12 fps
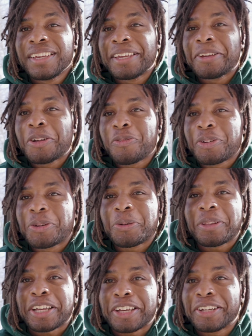if you're doing
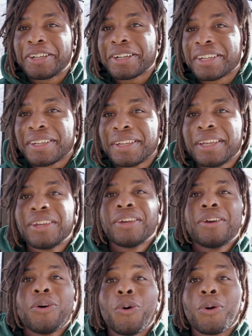like a hook,
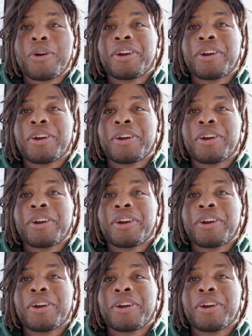or,